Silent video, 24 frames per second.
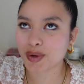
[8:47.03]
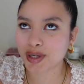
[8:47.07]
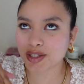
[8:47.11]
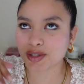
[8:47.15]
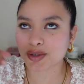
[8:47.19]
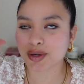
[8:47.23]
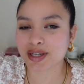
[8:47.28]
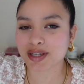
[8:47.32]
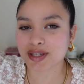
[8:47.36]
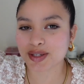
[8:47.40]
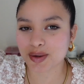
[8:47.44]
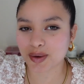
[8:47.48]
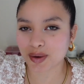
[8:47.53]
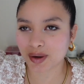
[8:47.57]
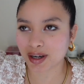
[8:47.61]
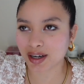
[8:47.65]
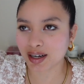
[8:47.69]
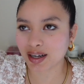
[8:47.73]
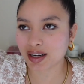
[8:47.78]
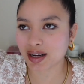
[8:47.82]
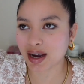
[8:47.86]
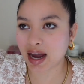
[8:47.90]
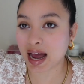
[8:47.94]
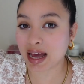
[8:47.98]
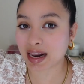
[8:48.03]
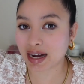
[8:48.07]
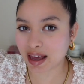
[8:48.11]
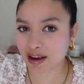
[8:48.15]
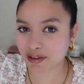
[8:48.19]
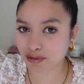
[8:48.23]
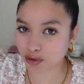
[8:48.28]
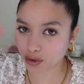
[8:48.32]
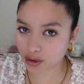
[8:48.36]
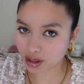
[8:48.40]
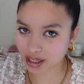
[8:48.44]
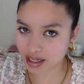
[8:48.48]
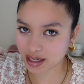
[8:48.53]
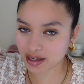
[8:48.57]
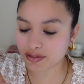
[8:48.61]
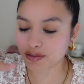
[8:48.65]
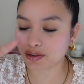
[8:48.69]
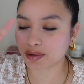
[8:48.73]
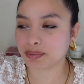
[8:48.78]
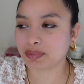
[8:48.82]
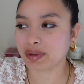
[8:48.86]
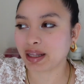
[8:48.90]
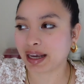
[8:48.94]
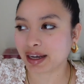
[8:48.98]
Trésor à la Folie
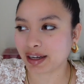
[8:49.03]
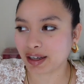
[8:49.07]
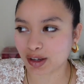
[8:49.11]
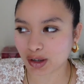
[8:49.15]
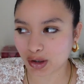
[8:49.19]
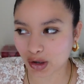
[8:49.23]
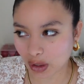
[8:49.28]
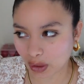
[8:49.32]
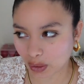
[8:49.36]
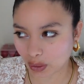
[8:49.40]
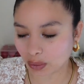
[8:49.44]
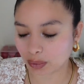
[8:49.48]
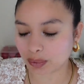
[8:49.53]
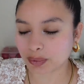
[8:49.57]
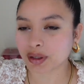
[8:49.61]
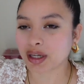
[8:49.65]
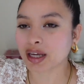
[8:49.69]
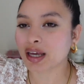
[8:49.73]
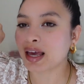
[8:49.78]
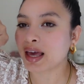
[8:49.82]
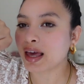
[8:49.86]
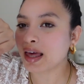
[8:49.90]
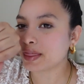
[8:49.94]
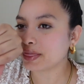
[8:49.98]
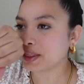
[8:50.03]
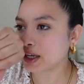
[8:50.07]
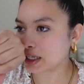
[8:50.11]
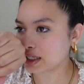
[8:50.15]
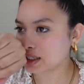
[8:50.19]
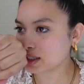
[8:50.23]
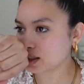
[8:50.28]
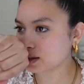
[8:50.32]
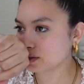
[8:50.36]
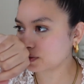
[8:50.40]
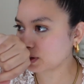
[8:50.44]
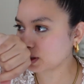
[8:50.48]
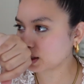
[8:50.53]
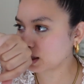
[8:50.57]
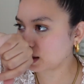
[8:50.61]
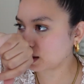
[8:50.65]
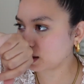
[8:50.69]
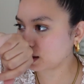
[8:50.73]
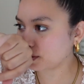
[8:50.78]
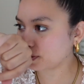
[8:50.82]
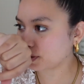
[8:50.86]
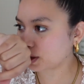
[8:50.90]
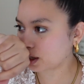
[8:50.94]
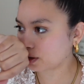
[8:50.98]
from Lancôme. That's the
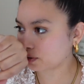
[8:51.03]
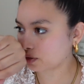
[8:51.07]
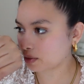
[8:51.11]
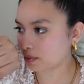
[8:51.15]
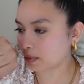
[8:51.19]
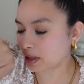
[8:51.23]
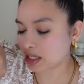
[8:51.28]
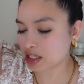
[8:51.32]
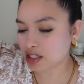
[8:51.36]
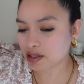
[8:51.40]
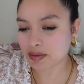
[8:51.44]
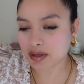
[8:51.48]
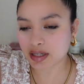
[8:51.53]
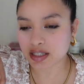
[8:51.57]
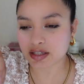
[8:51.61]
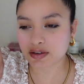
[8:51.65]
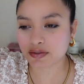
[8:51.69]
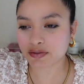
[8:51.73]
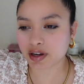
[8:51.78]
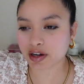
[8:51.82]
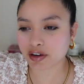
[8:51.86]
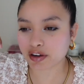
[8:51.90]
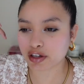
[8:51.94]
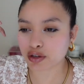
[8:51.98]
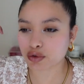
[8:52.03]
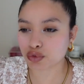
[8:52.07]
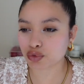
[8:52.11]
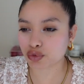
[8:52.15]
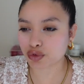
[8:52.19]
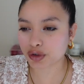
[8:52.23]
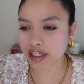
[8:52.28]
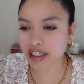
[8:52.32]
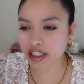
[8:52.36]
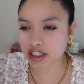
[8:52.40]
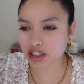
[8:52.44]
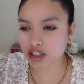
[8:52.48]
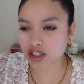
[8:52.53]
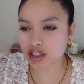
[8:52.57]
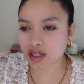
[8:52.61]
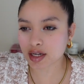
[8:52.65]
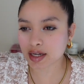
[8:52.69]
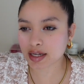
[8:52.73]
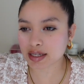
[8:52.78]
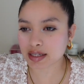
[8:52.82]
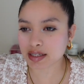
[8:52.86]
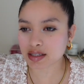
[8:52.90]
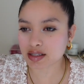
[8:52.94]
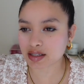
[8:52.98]
vanilla that it reminds me. It's a very rich,
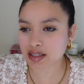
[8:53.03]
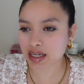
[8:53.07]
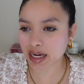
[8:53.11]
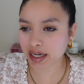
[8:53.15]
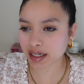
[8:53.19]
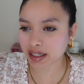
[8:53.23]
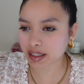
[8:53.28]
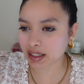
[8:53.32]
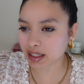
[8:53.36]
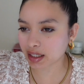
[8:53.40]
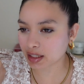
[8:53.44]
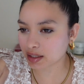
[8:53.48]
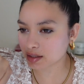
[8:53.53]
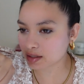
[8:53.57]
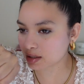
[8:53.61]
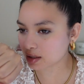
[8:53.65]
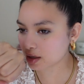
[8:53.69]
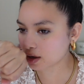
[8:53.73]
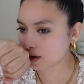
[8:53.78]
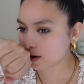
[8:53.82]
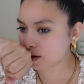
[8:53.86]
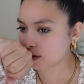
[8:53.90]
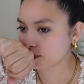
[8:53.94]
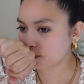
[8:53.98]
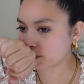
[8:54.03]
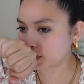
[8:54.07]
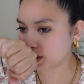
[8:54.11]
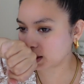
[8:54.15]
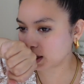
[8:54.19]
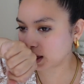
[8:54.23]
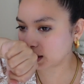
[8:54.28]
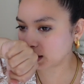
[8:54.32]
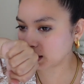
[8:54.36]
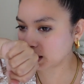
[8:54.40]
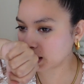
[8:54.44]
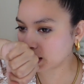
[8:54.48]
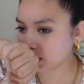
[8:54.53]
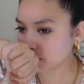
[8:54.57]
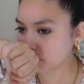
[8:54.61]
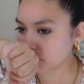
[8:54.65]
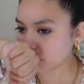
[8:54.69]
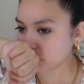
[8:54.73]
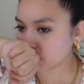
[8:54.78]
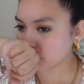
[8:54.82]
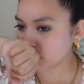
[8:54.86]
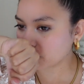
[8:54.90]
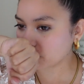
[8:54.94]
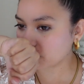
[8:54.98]
decadent vanilla,
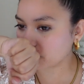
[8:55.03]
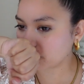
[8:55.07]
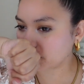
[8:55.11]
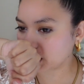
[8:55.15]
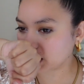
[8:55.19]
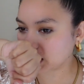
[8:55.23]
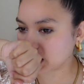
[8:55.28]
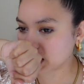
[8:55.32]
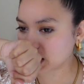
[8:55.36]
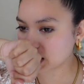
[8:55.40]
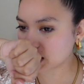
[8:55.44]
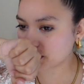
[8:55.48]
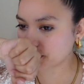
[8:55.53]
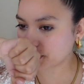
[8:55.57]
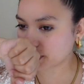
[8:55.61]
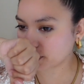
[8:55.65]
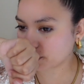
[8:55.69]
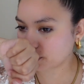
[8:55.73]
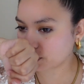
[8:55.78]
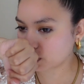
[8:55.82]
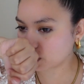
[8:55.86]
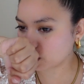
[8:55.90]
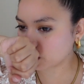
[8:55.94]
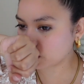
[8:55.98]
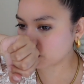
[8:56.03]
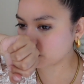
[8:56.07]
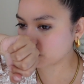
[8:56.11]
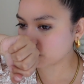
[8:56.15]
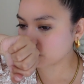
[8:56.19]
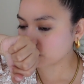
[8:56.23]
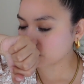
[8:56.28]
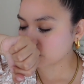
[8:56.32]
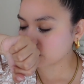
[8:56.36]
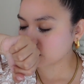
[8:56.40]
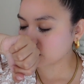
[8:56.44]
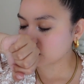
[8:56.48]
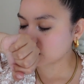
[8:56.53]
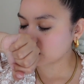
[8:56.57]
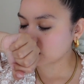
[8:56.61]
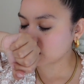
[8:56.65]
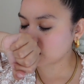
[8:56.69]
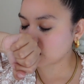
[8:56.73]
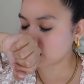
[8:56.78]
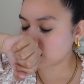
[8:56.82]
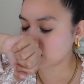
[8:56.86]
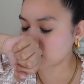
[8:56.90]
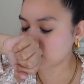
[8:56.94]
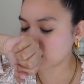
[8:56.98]
but this perfume,
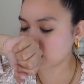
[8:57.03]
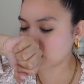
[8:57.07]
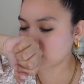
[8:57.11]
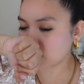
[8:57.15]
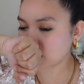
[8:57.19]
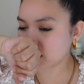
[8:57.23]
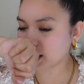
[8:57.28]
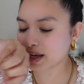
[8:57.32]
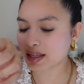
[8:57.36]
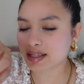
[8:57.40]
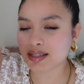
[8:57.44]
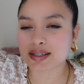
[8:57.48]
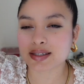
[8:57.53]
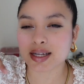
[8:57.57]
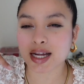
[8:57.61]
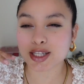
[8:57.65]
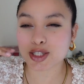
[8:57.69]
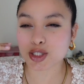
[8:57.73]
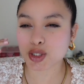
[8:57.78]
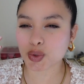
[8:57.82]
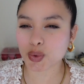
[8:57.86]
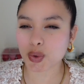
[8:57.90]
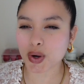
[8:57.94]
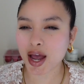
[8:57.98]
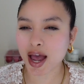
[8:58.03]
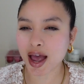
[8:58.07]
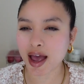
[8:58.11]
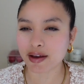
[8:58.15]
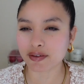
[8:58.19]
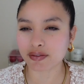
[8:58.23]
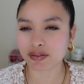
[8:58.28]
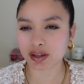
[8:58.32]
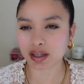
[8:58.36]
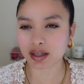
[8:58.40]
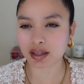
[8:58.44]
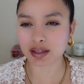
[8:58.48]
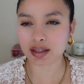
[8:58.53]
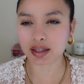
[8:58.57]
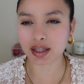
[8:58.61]
it's not too heavy.